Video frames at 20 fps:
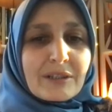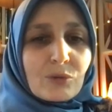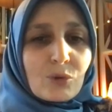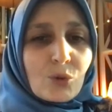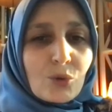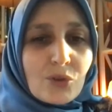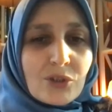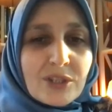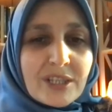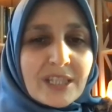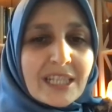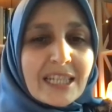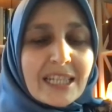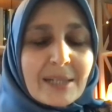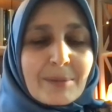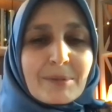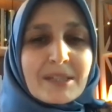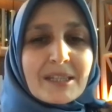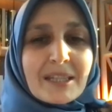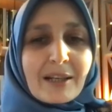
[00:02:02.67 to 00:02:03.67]
Nursi
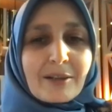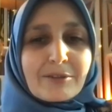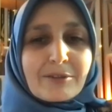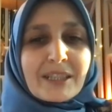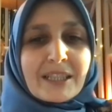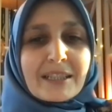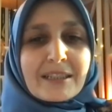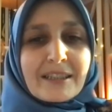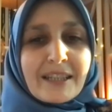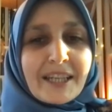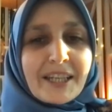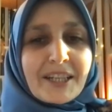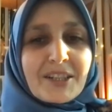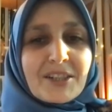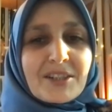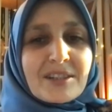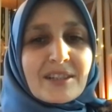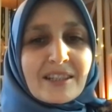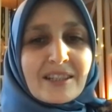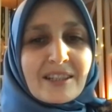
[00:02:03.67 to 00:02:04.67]
himself
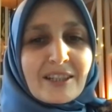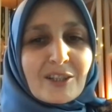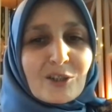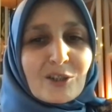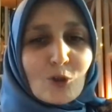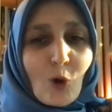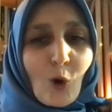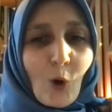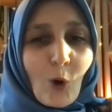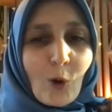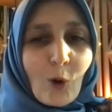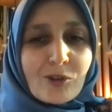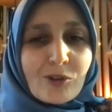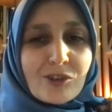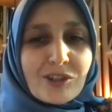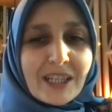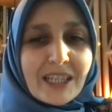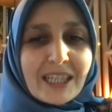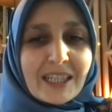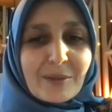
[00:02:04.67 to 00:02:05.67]
declares in his old
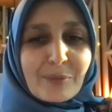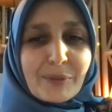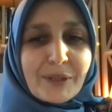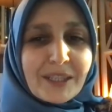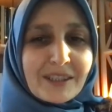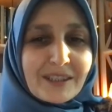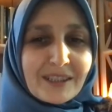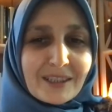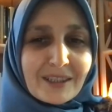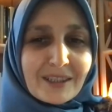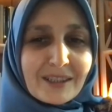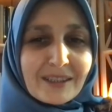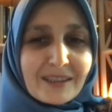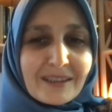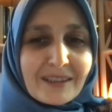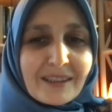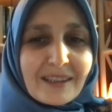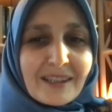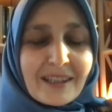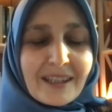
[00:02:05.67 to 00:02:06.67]
Said period
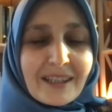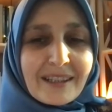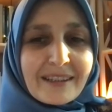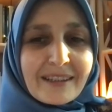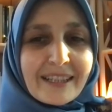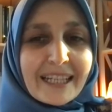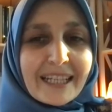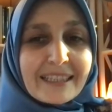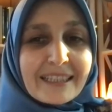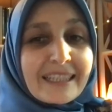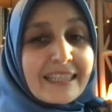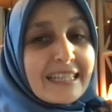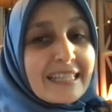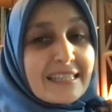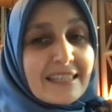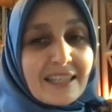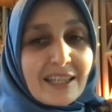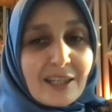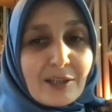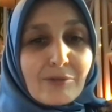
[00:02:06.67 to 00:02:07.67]
that he
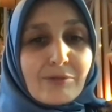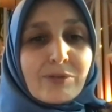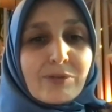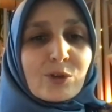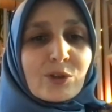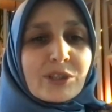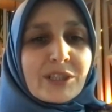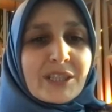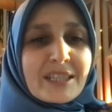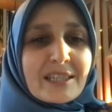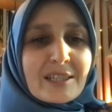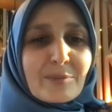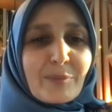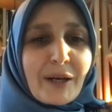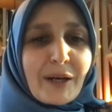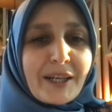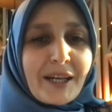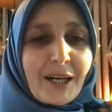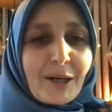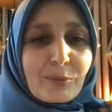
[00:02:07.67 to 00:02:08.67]
is influenced
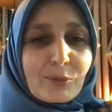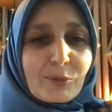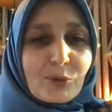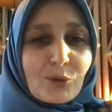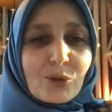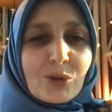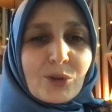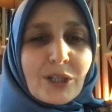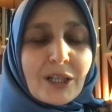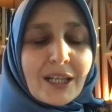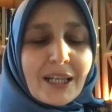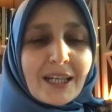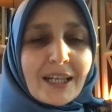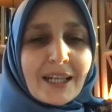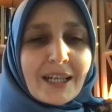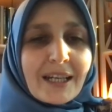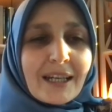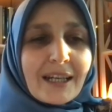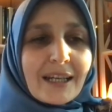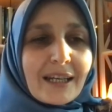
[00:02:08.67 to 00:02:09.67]
by Abduh,
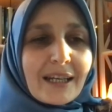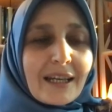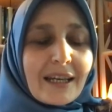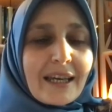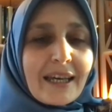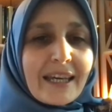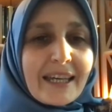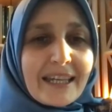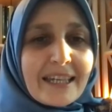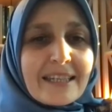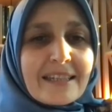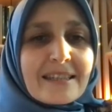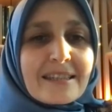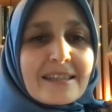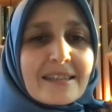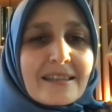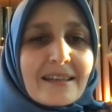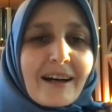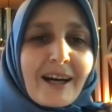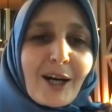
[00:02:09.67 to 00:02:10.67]

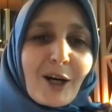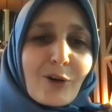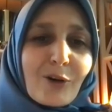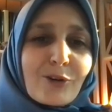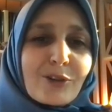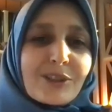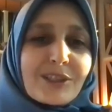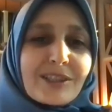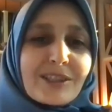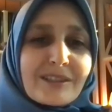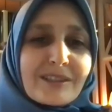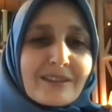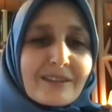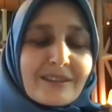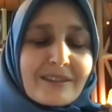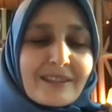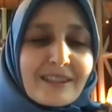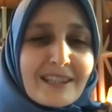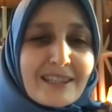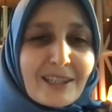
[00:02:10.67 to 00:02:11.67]
as our
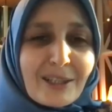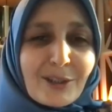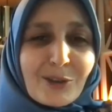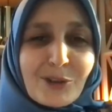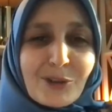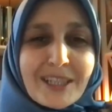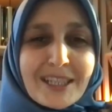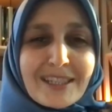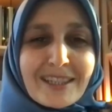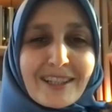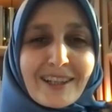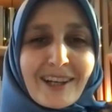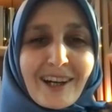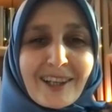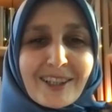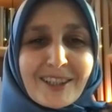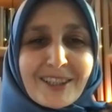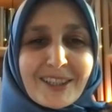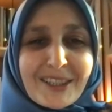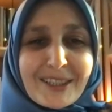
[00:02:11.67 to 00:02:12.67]
distinguished
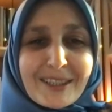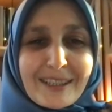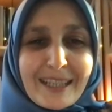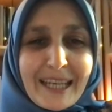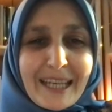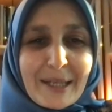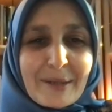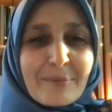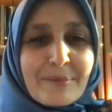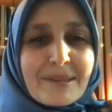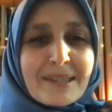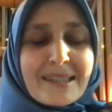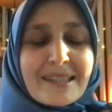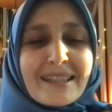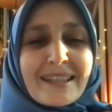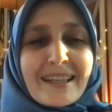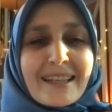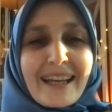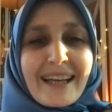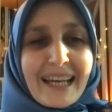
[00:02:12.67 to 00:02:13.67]
scholar
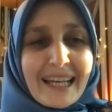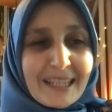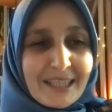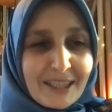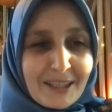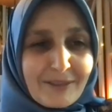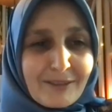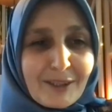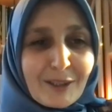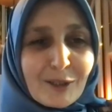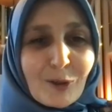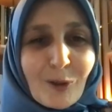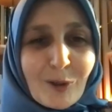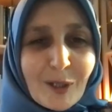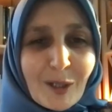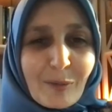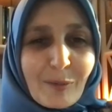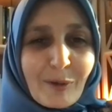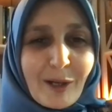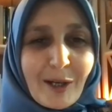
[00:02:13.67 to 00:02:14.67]
claims, and he will
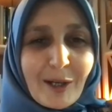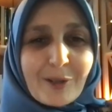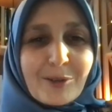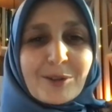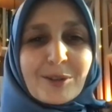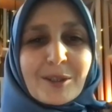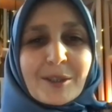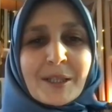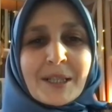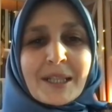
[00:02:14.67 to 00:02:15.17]
talk about,